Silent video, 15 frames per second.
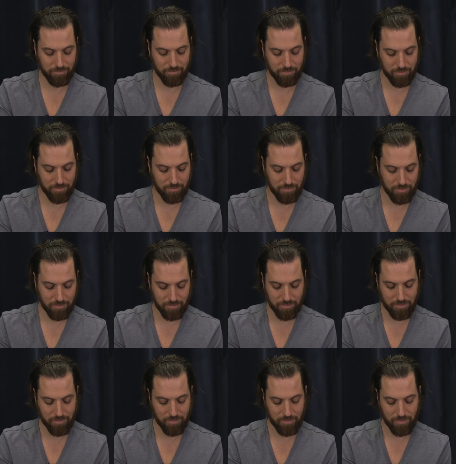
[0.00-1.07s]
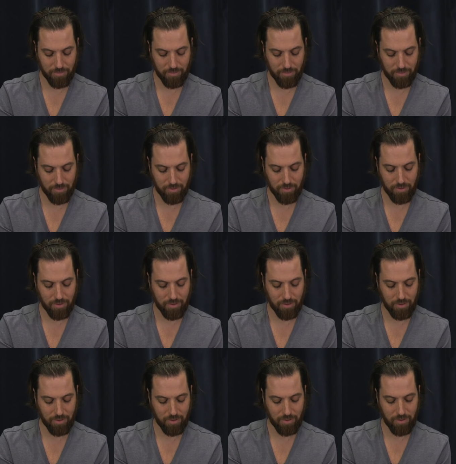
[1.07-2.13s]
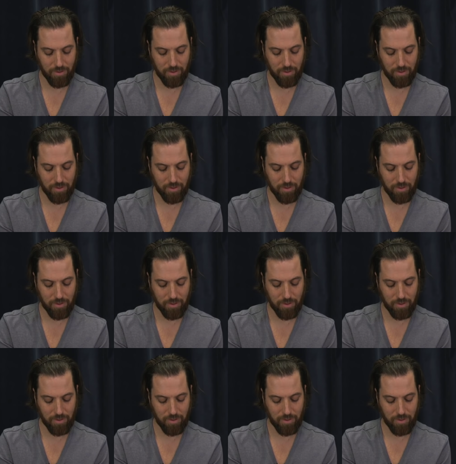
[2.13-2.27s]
No one is speaking in this clip.